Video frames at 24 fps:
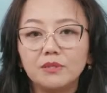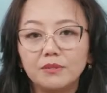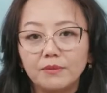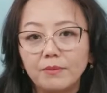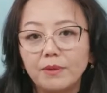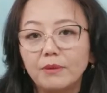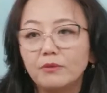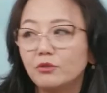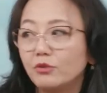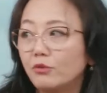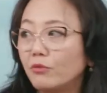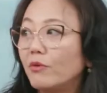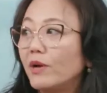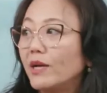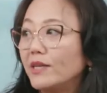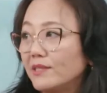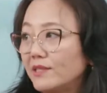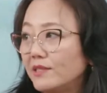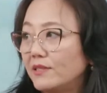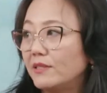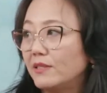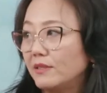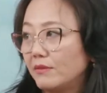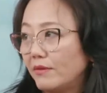about to
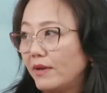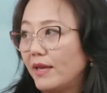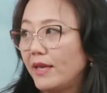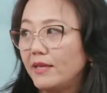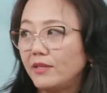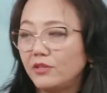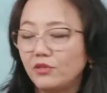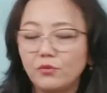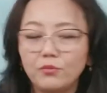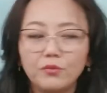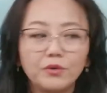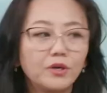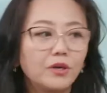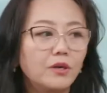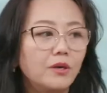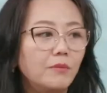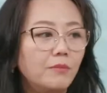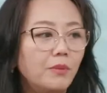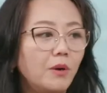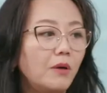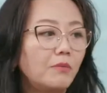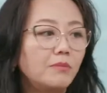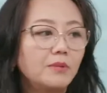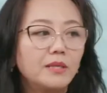rest, right? So we're
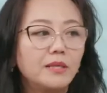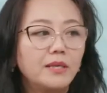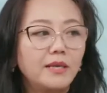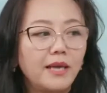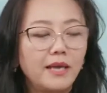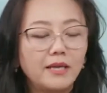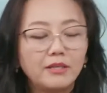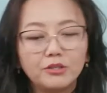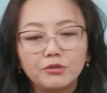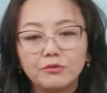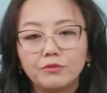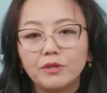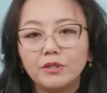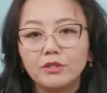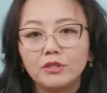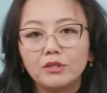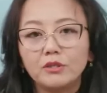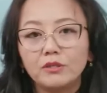probably entering